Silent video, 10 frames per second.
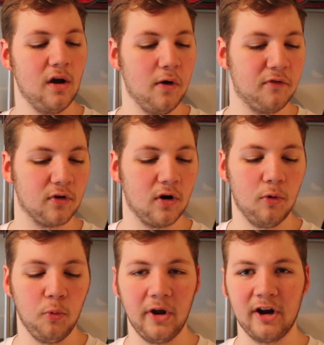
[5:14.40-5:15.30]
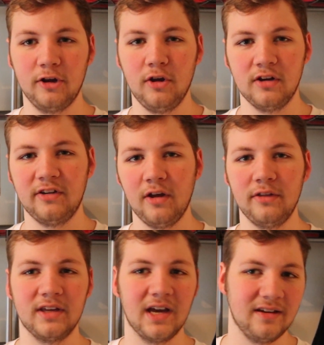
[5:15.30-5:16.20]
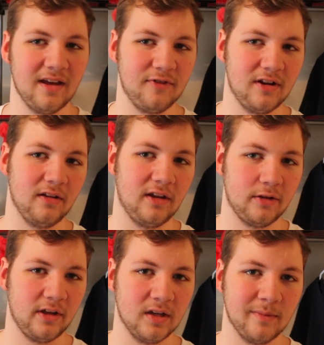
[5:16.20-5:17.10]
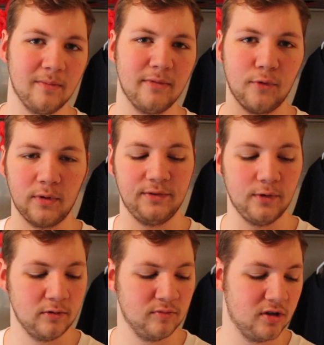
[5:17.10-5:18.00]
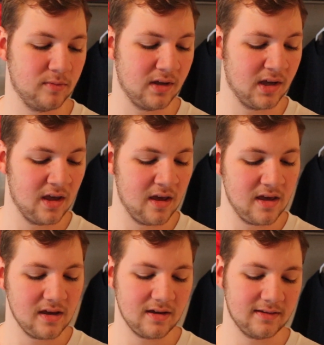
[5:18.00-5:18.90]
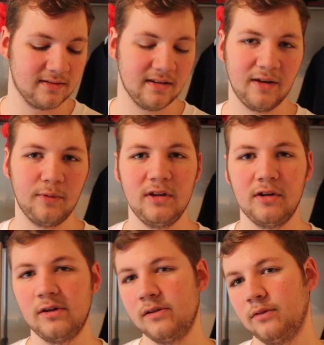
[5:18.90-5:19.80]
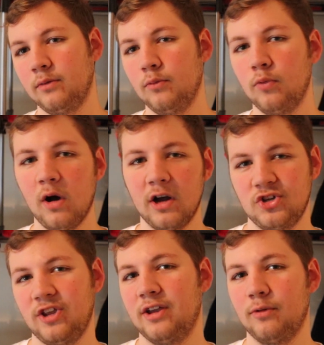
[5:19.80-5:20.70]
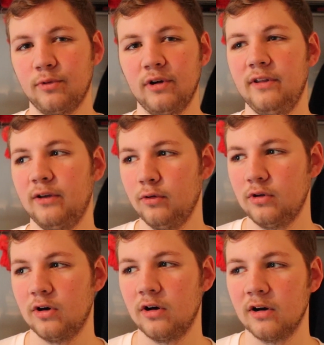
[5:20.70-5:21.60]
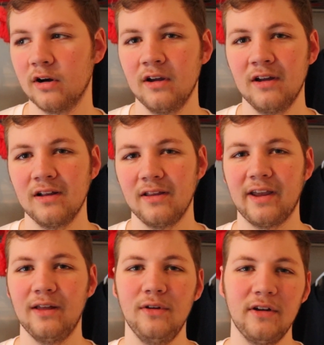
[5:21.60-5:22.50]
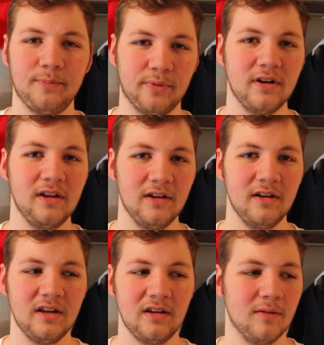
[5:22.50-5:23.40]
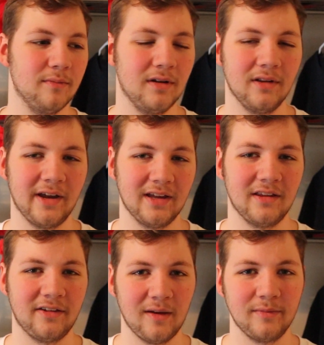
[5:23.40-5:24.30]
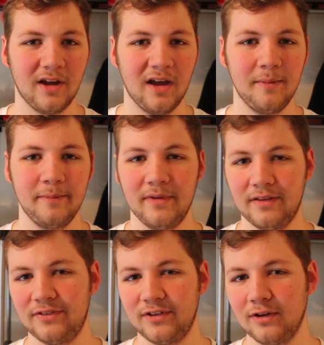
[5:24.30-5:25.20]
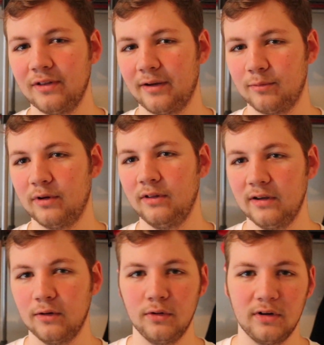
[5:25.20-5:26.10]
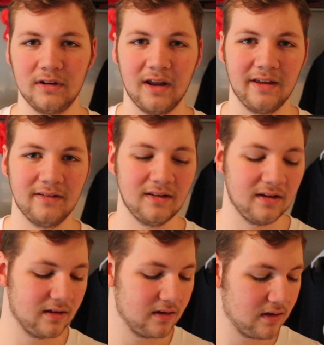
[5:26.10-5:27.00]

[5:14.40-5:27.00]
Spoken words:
overall wear. You can tell the guy definitely cleaned them up before he sold them to me, because it's like when you wash like a really old car. Like, it looks pretty good, but like at the same time it's still like really old and nasty.